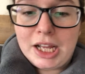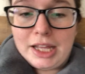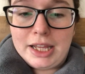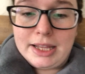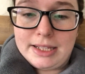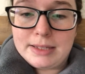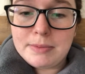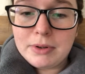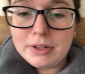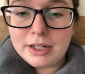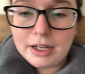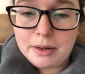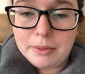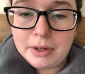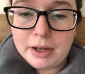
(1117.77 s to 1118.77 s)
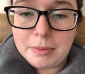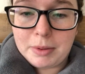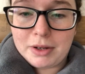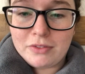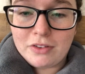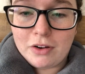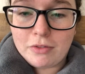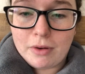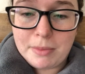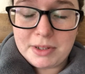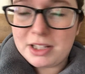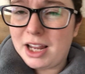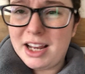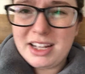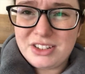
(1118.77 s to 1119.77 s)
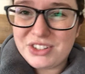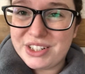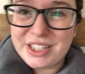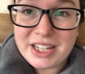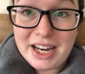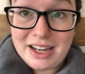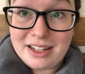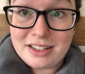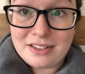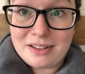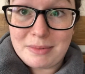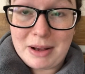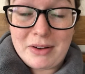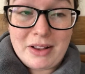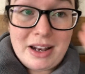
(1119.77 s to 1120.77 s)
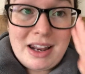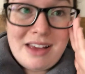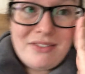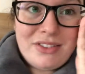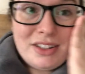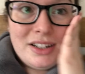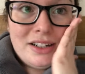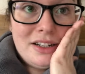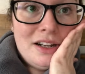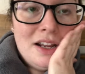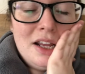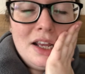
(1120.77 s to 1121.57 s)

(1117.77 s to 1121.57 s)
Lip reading: And then this morning I woke up and I felt rubbish. Like, I literally stayed in until about 11,